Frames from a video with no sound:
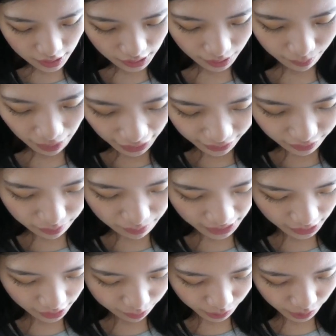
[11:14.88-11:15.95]
Other
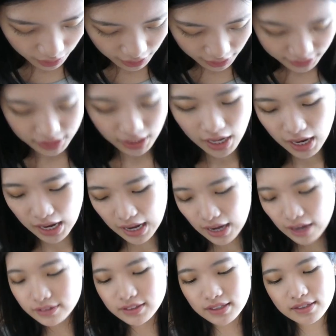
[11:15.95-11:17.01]
makeup products
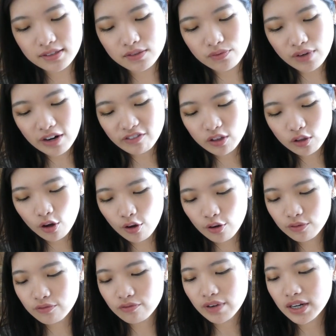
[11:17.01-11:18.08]
are this
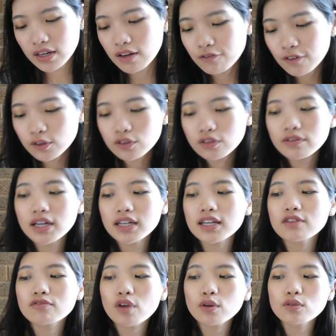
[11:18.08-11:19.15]
Revlon Red Photo
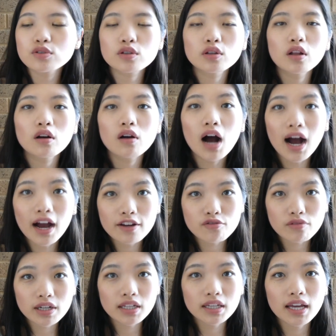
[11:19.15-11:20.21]
Ready Rose Glow
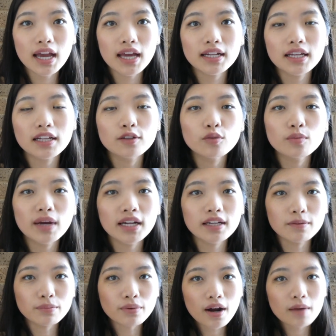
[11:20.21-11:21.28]
Hydrating and
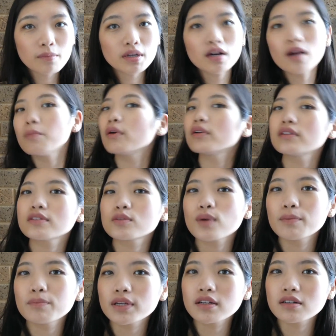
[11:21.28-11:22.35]
Illuminating Primer. I bought this
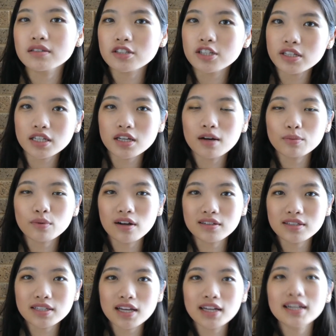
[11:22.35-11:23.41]
one because Jessica Brown
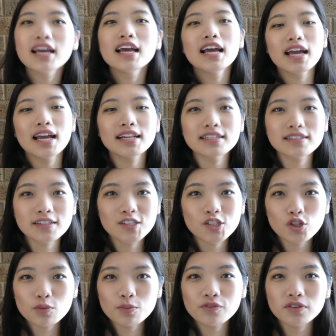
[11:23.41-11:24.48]
said it is a
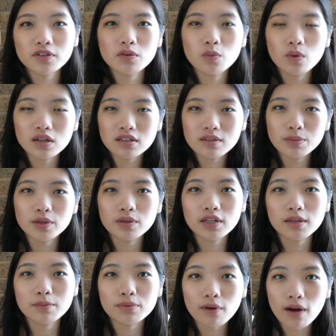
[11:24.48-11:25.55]
dupe for the Wonder
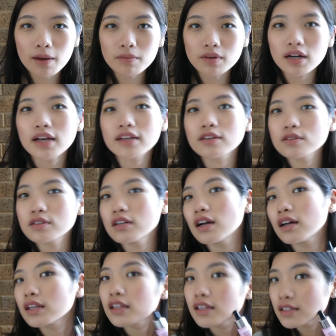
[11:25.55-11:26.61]
Beauty Primer. I use it
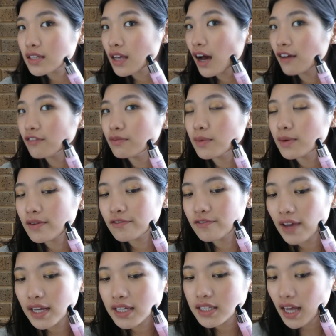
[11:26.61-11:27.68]
on this half of my
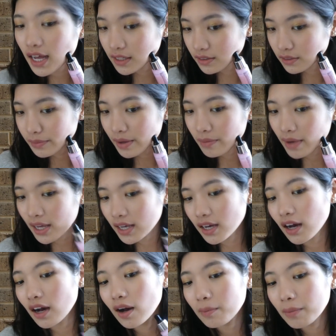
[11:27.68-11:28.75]
face under my
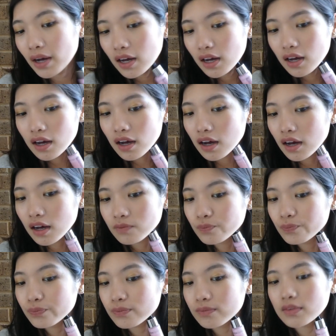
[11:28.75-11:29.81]
makeup.
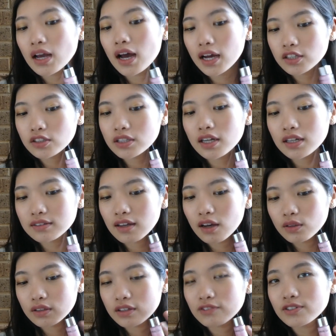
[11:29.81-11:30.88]
I actually can't
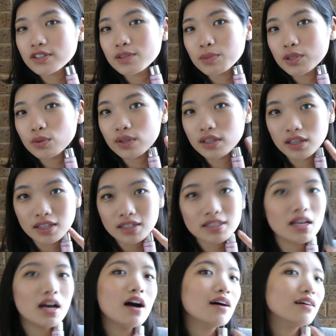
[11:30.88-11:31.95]
tell the difference between this
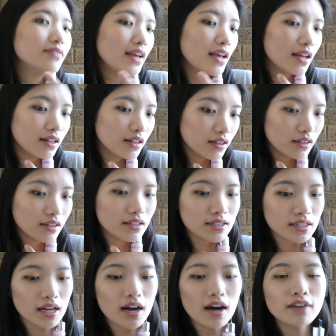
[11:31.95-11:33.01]
half and this
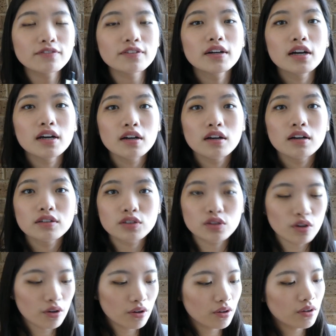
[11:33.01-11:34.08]
half,
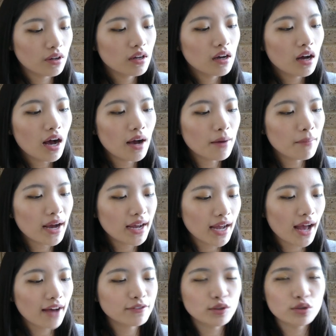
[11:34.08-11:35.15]
so I might
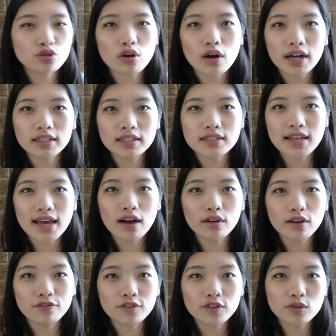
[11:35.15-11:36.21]
have to try this out
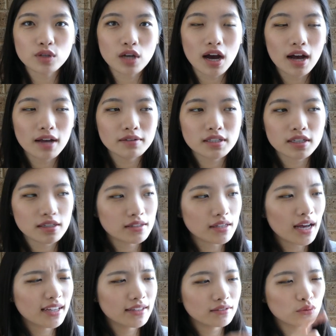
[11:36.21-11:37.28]
a few times because
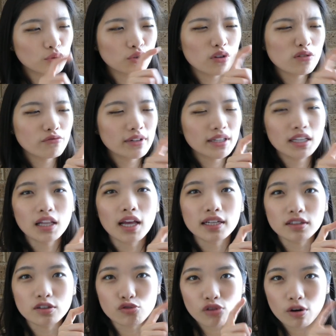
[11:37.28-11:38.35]
I don't really like
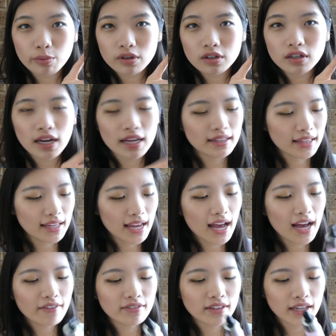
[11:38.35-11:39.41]
the dropper, and they
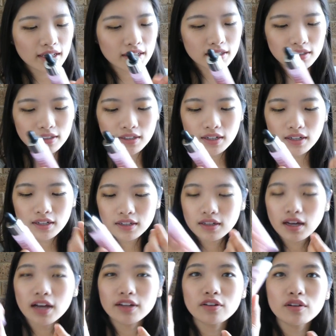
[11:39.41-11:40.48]
have like a,
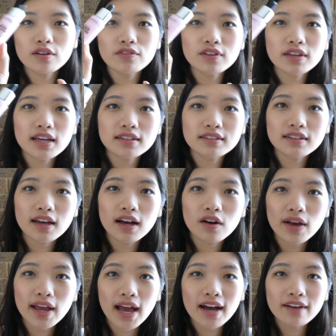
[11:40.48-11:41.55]
I don't know if you can tell,
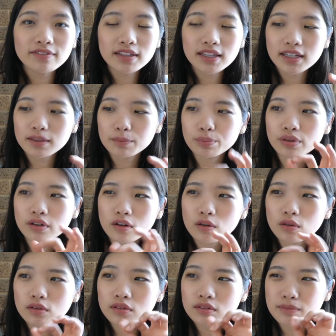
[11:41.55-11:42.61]
it has like
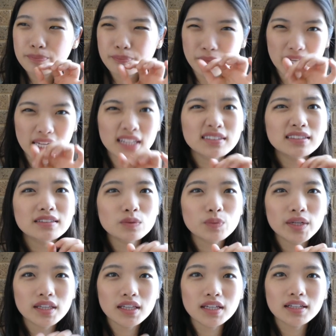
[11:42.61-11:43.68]
pearl beans
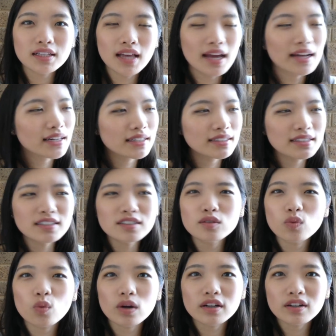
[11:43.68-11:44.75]
within, and it
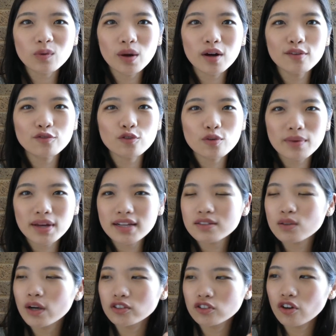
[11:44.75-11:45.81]
didn't work well for me,
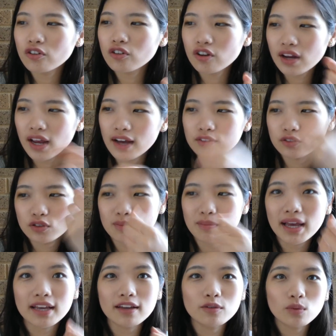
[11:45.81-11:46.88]
so I don't know how to
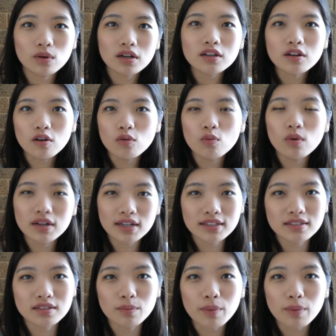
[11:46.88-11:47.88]
make it work or what it's